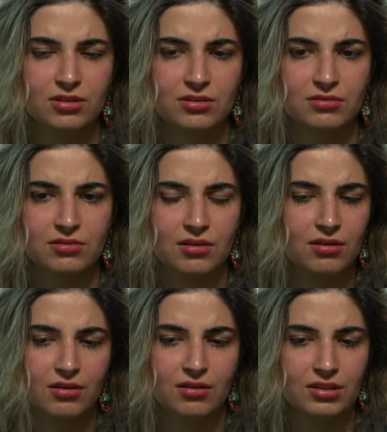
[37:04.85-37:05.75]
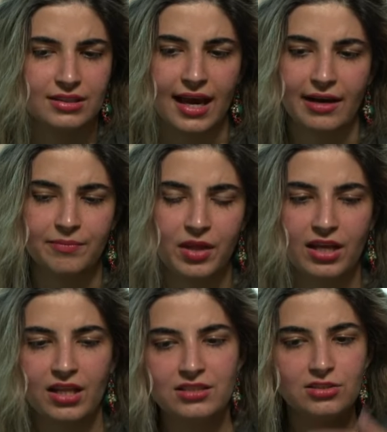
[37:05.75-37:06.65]
And yeah, I
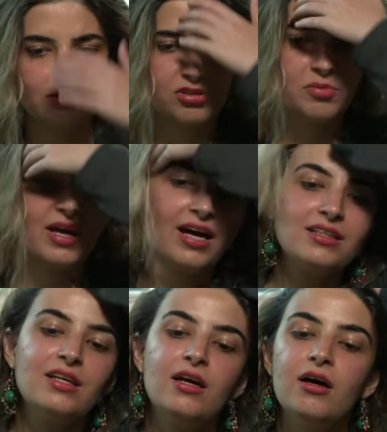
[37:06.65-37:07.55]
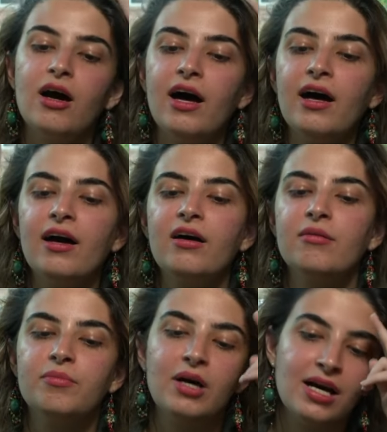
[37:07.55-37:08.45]
lost this real bad. Uh,
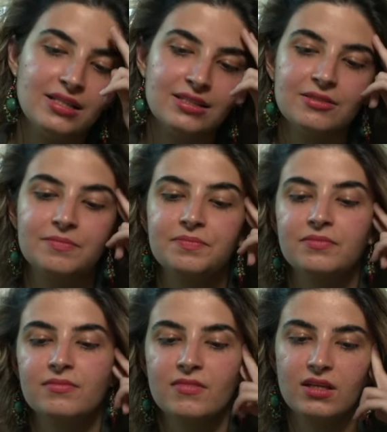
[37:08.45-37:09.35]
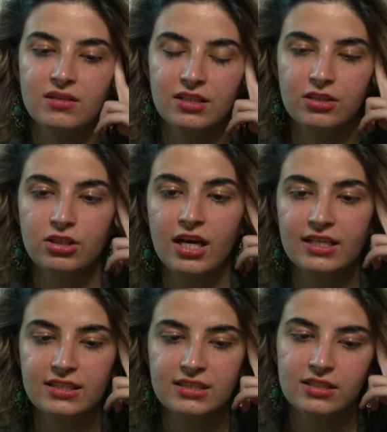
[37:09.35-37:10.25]
but the good
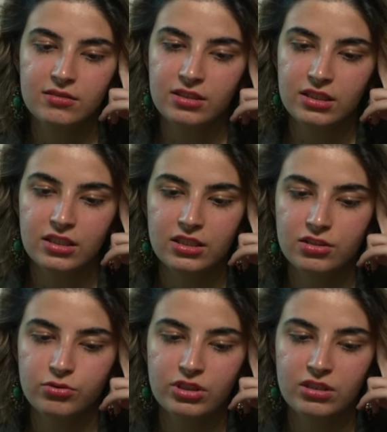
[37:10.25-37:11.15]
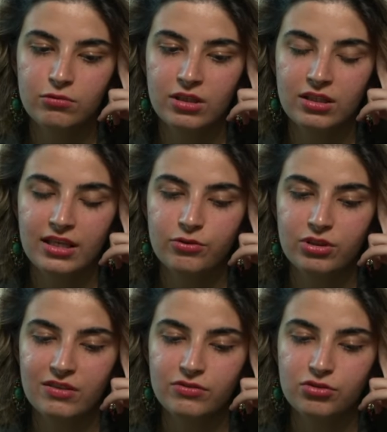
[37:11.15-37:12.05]
idea here, queen e1, like queen
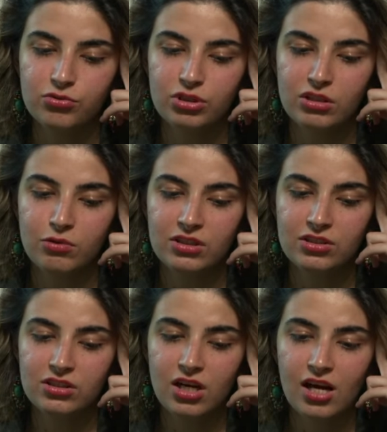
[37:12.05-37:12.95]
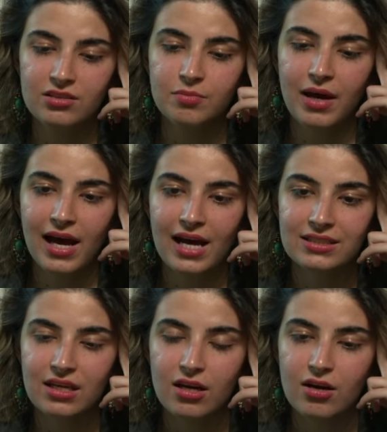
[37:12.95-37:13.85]
f2, queen e1s are not bad,
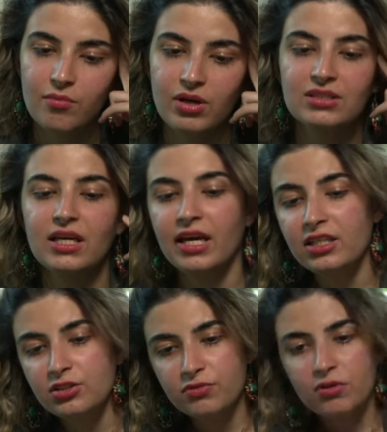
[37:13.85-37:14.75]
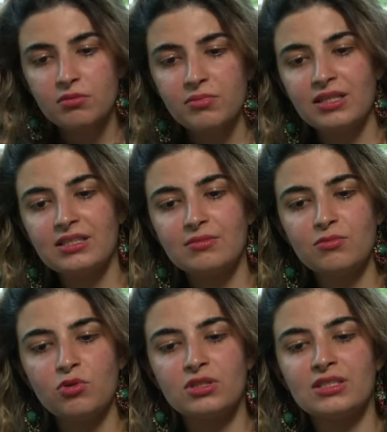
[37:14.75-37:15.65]
but h4 makes
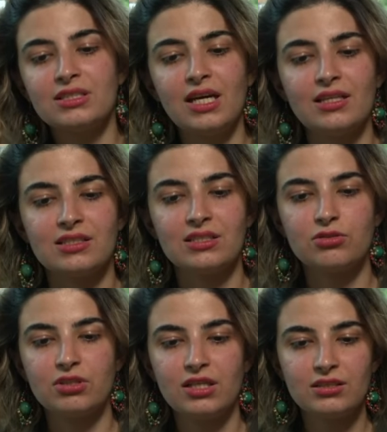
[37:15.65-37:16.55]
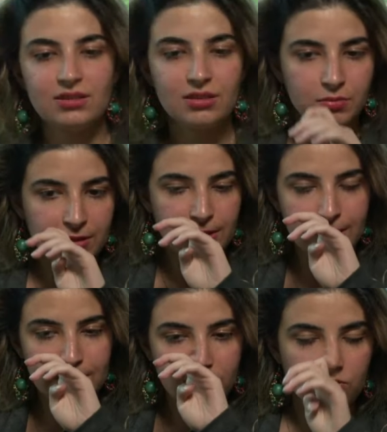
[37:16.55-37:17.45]
more sense to get the
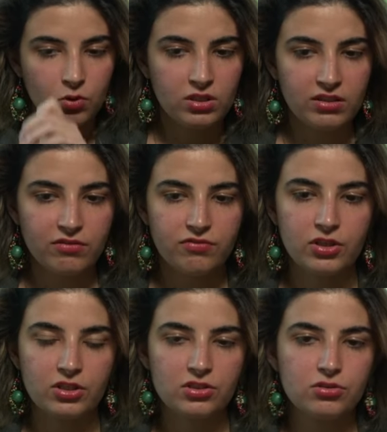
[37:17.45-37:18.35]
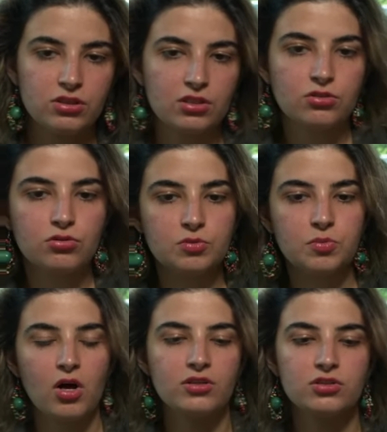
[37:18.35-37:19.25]
pieces rolling first to get those
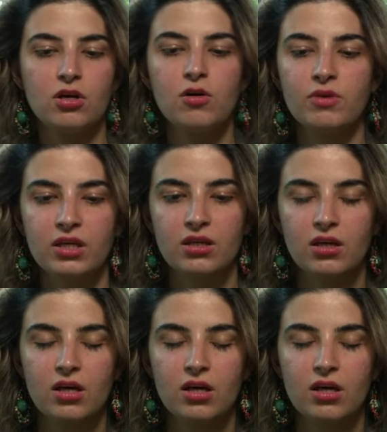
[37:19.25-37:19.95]
pawns going.